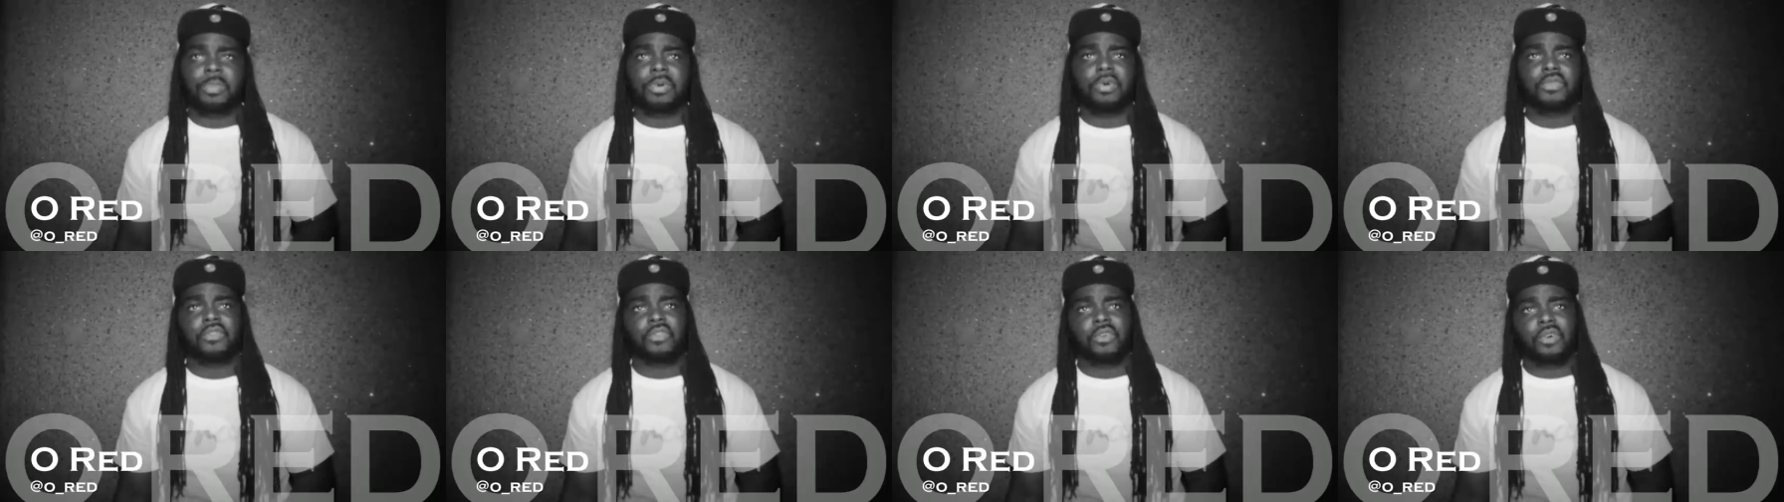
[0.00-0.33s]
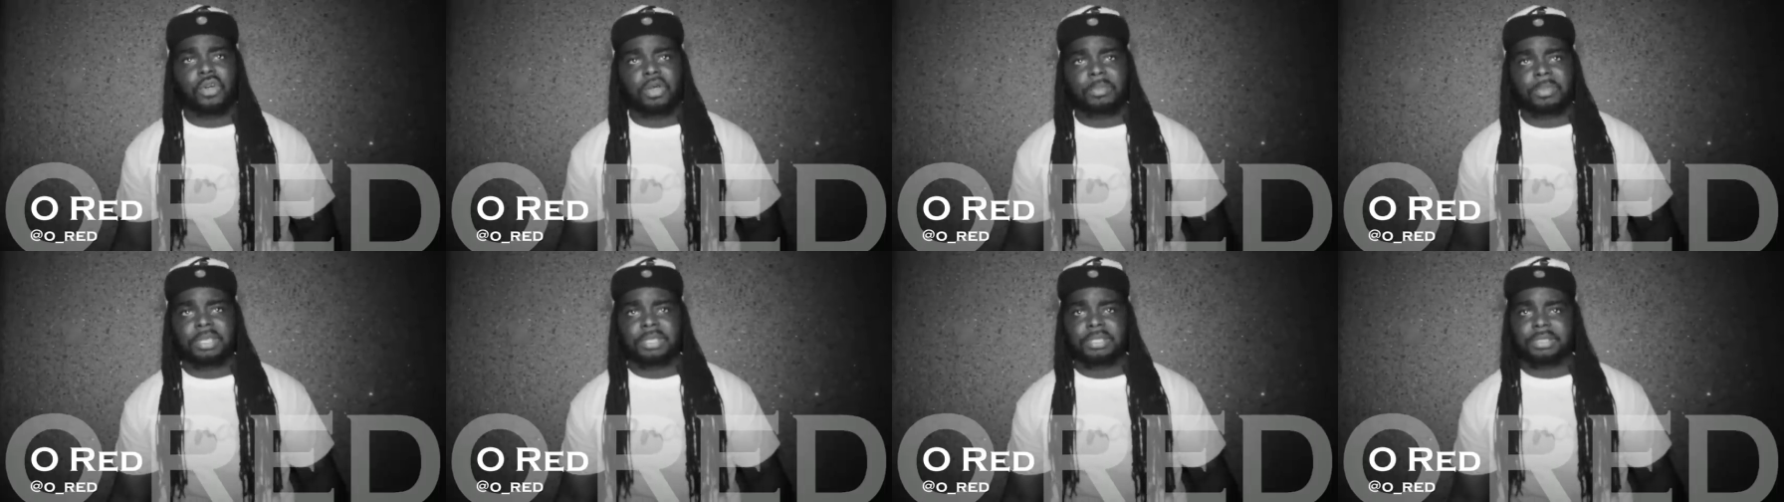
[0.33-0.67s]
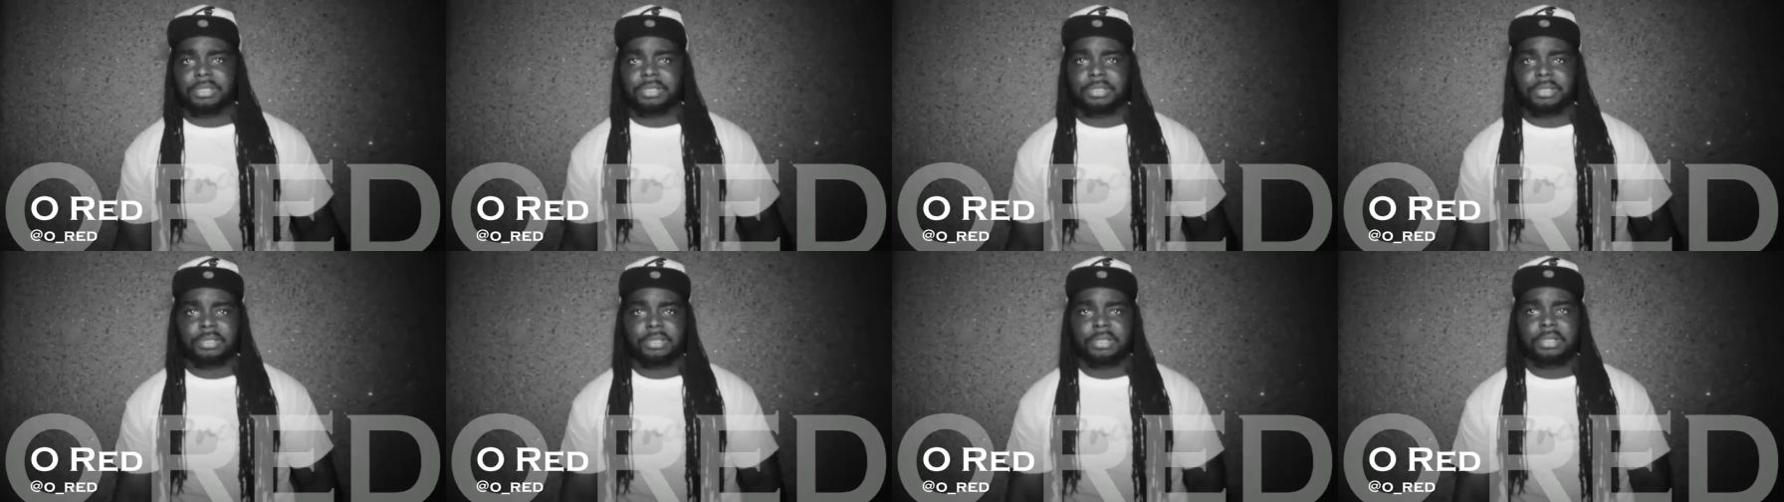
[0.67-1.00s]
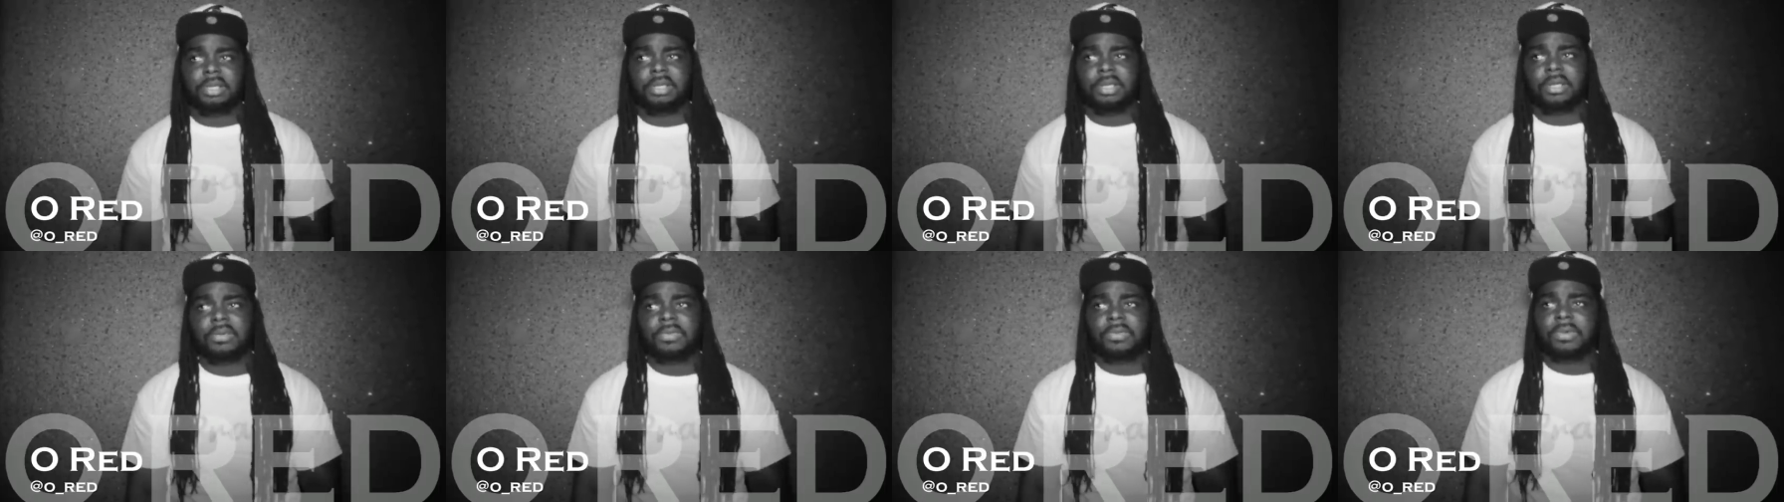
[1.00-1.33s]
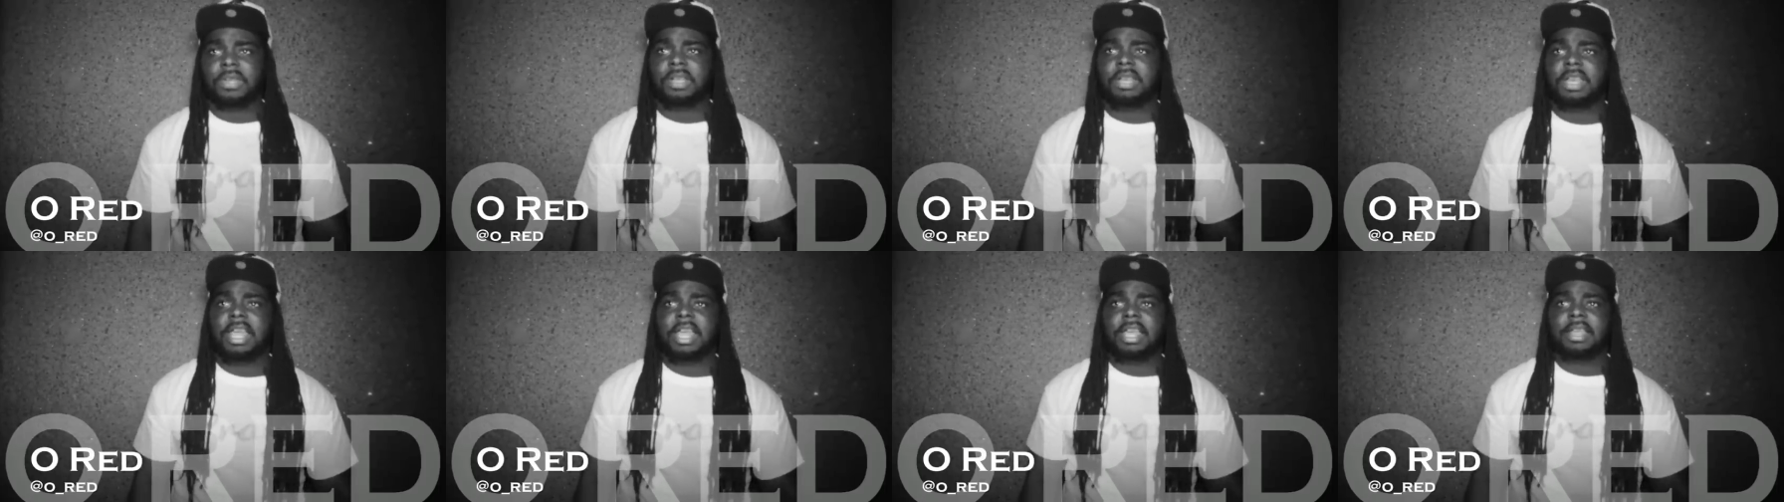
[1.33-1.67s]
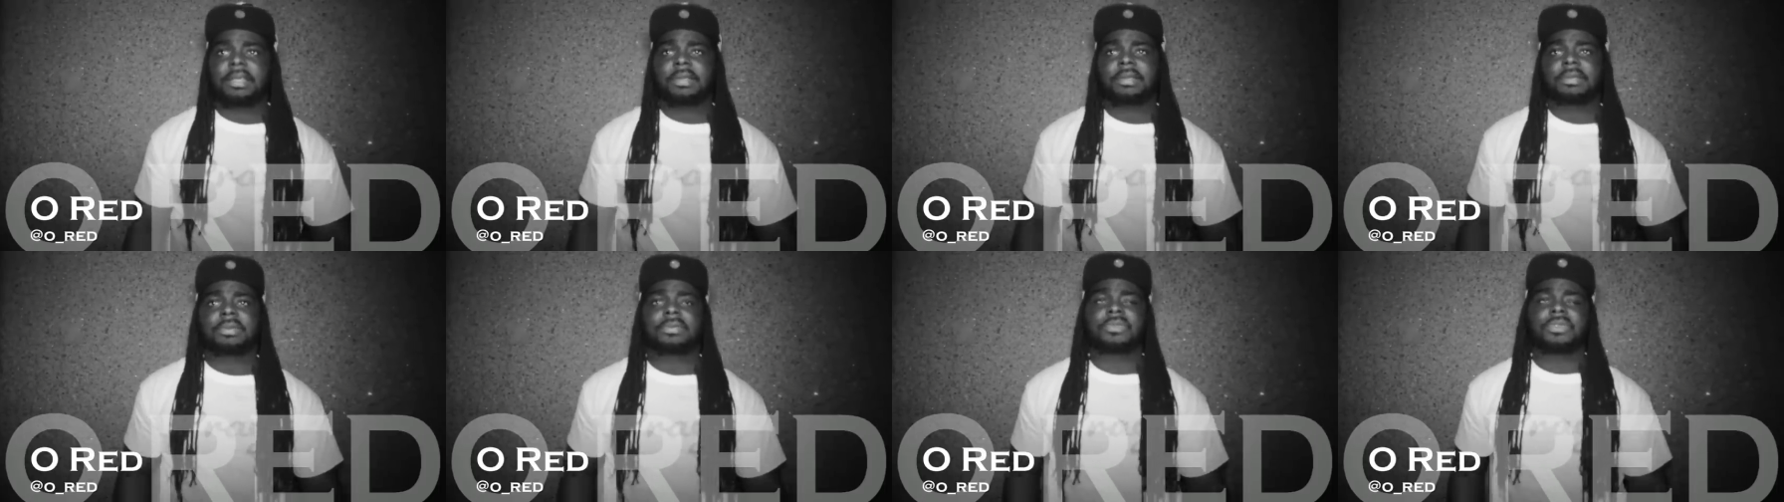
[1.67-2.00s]
performance for the night.
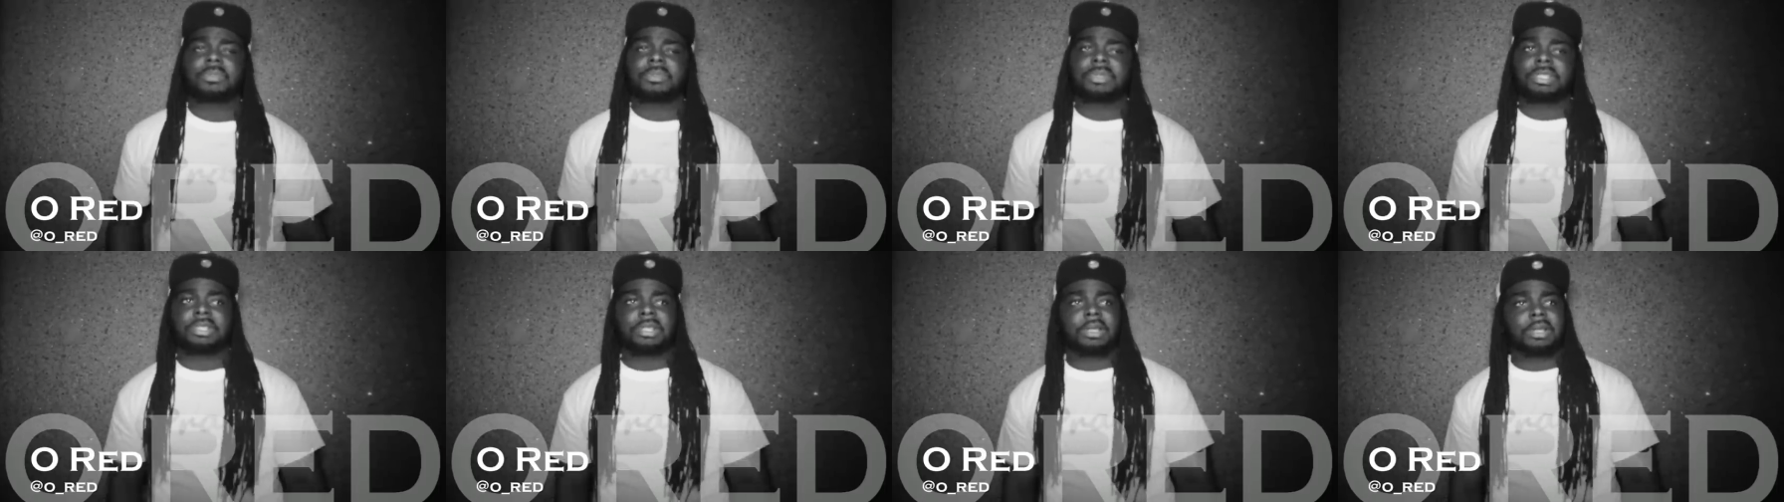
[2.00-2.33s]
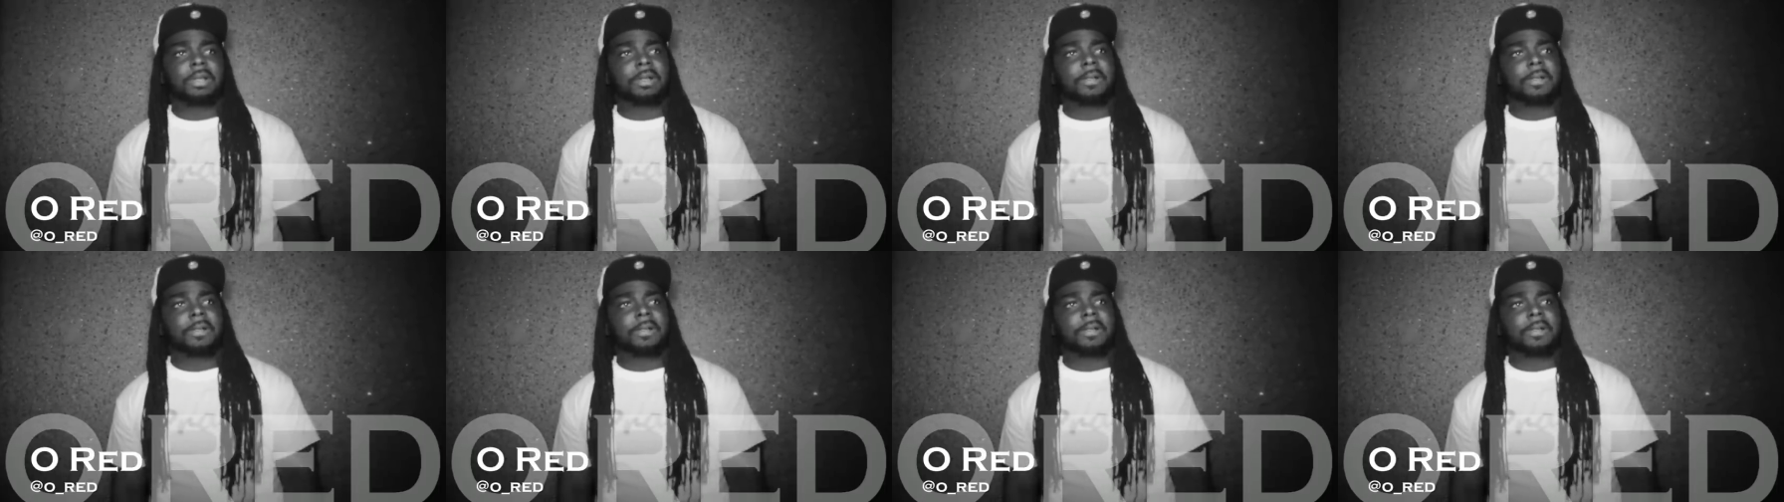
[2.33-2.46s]
You feel me?